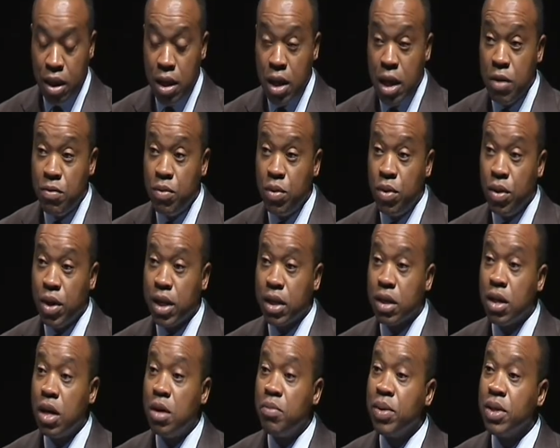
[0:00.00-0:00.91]
If you look
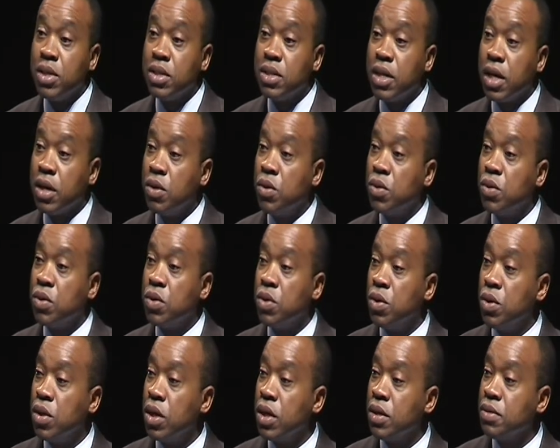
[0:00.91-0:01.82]
at companies like
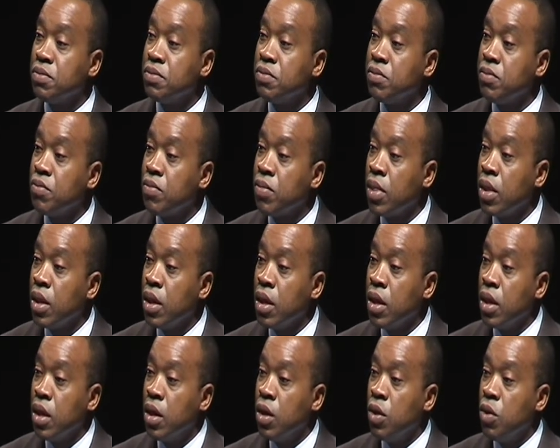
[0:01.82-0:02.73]
Coca-Cola,
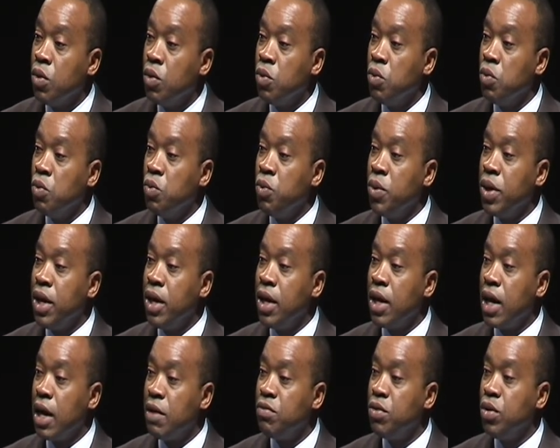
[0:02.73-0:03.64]
we
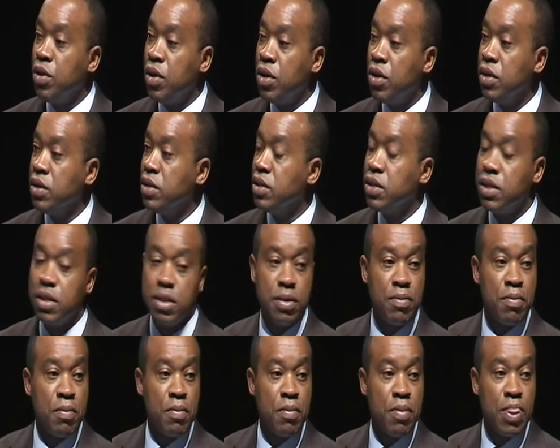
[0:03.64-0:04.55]
have learned
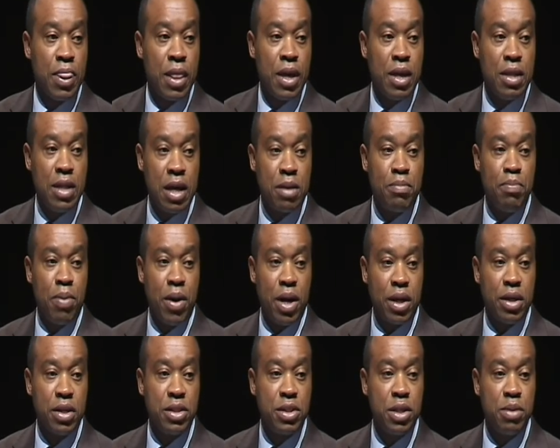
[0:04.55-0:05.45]
that
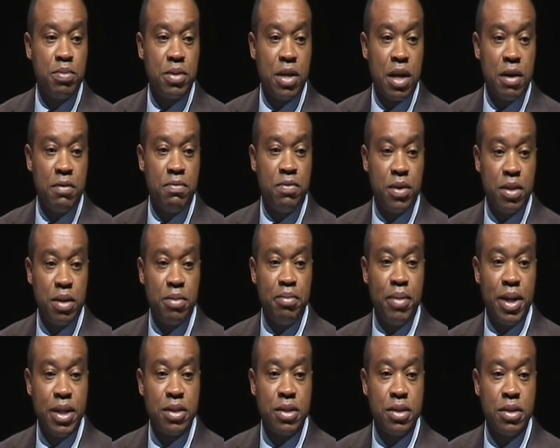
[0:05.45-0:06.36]
partnerships are
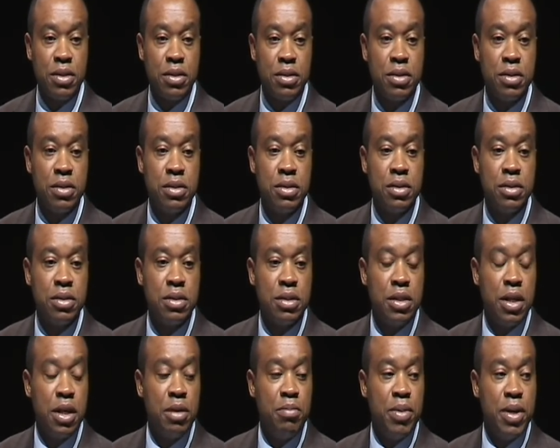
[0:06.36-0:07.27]
fundamental
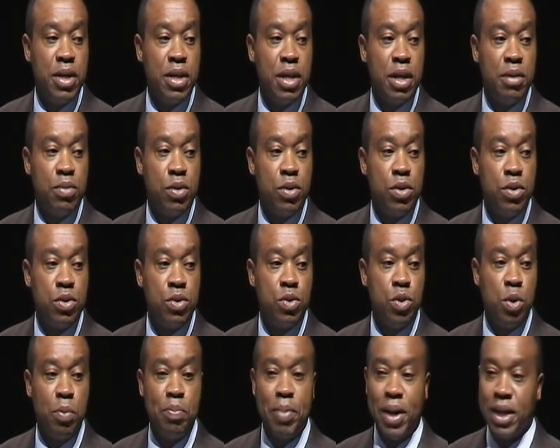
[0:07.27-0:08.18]
in being able
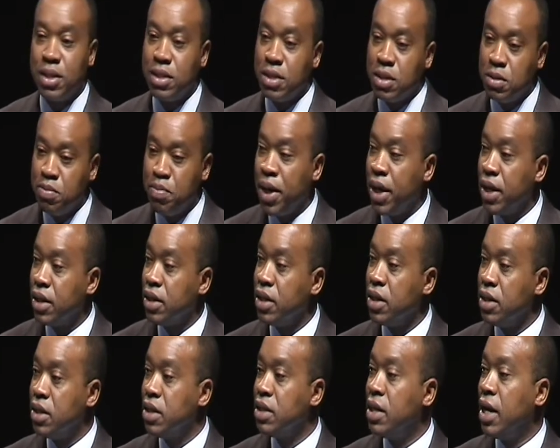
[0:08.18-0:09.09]
to participate
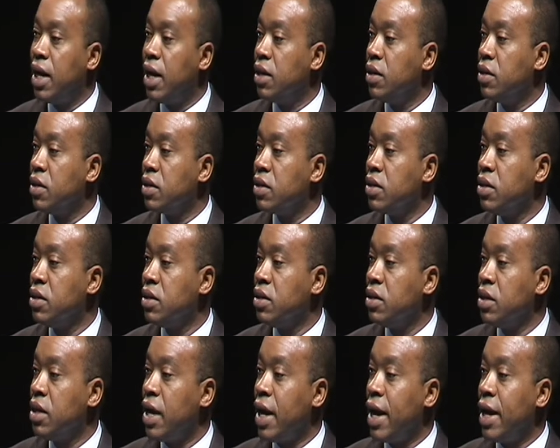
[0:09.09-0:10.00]
in the dialogue
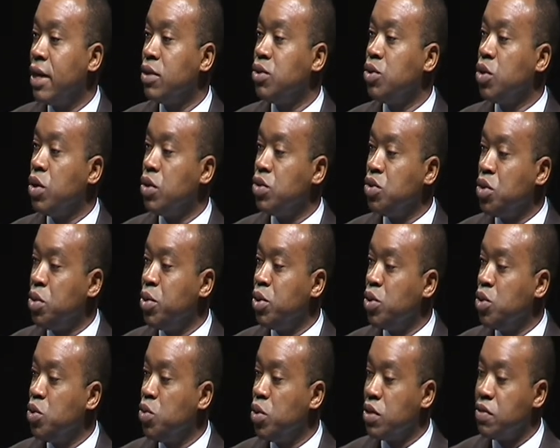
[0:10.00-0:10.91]
and to
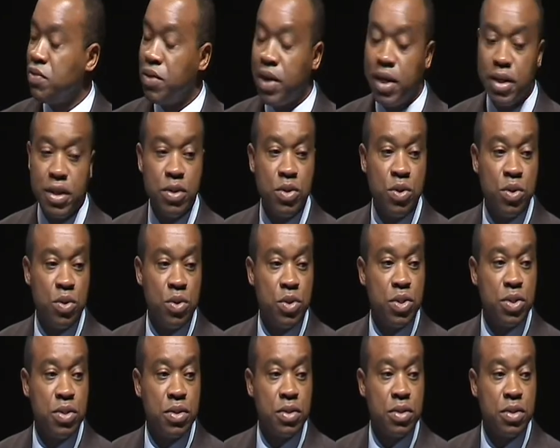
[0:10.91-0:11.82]
contribute towards finding
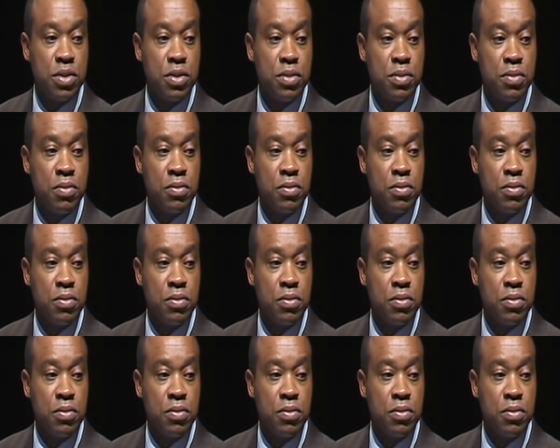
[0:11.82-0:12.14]
solutions.